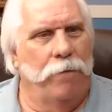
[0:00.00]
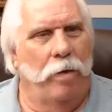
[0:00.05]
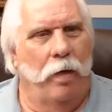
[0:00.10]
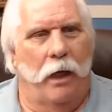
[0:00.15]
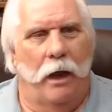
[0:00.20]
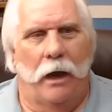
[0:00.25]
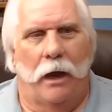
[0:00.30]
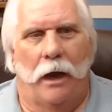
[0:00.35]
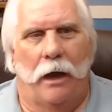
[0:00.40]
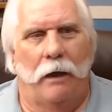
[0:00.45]

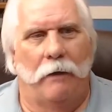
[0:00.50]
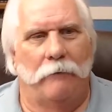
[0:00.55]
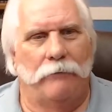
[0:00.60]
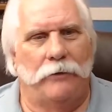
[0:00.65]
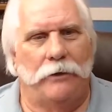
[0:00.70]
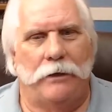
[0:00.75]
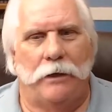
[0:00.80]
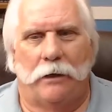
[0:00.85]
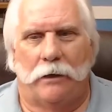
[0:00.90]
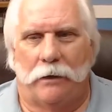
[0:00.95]
and I have
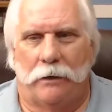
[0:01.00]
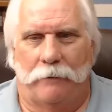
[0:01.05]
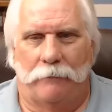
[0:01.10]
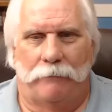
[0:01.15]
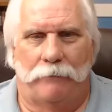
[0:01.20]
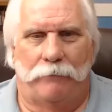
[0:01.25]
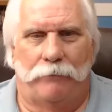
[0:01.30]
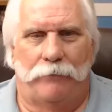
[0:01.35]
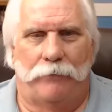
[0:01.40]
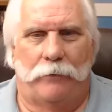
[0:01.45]
to tell you
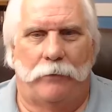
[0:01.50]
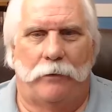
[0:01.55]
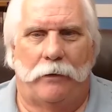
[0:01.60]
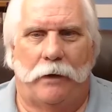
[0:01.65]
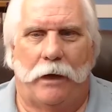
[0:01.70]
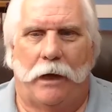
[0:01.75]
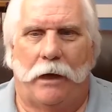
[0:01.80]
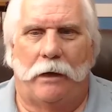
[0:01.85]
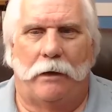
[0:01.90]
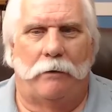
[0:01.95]

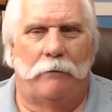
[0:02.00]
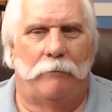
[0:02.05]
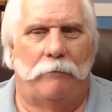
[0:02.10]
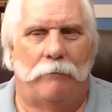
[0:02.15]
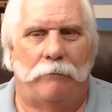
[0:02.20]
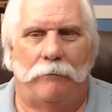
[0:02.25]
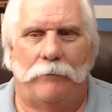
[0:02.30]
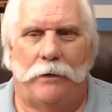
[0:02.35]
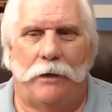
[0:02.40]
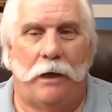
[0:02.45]
that
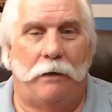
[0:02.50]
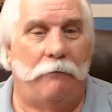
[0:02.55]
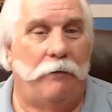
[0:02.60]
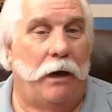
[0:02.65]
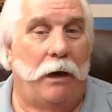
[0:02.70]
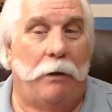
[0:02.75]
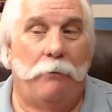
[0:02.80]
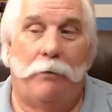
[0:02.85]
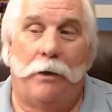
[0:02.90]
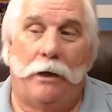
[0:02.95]
David
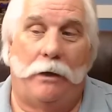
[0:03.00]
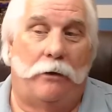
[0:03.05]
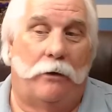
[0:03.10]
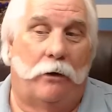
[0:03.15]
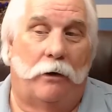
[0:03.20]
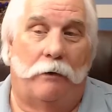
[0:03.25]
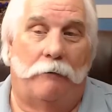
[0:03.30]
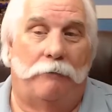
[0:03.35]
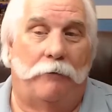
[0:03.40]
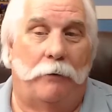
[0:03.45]
A.
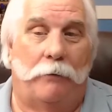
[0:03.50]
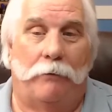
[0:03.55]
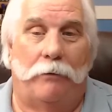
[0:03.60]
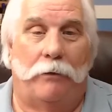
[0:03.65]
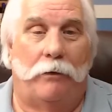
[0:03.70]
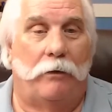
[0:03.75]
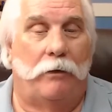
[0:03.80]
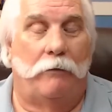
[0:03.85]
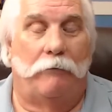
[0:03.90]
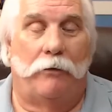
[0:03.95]
Bednar,
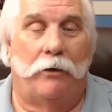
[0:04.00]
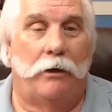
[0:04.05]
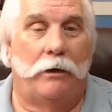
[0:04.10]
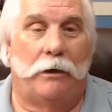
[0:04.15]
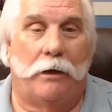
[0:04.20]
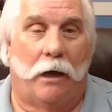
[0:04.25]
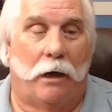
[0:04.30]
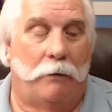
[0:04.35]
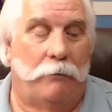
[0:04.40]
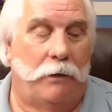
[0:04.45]
from the very
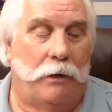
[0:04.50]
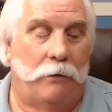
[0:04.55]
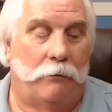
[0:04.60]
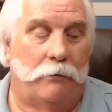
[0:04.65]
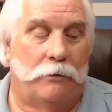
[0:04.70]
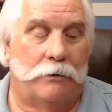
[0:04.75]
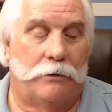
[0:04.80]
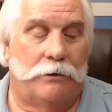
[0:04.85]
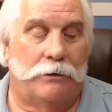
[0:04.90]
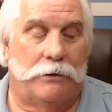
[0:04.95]
time he
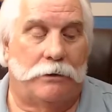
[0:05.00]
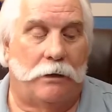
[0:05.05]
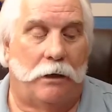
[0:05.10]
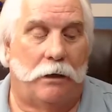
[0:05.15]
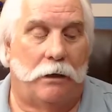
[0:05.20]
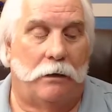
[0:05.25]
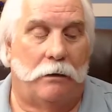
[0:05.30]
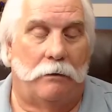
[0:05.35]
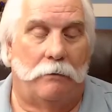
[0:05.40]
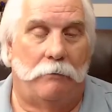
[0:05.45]
was
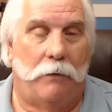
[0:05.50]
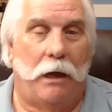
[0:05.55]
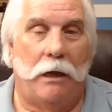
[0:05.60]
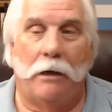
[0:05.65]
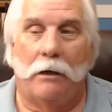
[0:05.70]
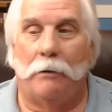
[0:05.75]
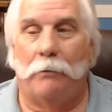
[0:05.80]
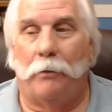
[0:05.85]
made an